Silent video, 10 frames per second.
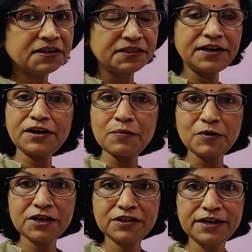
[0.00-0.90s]
then
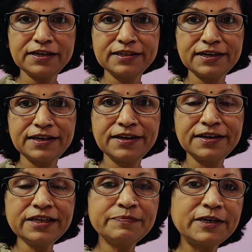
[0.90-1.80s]
temperature doesn't
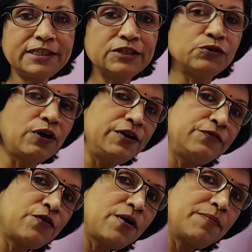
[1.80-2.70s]
decrease, but the
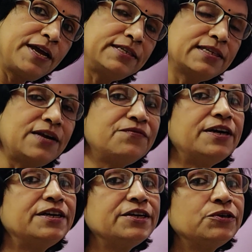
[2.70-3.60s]
liquid form gets
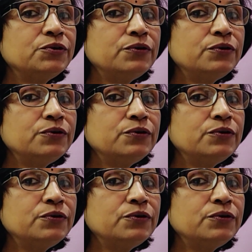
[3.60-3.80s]
converted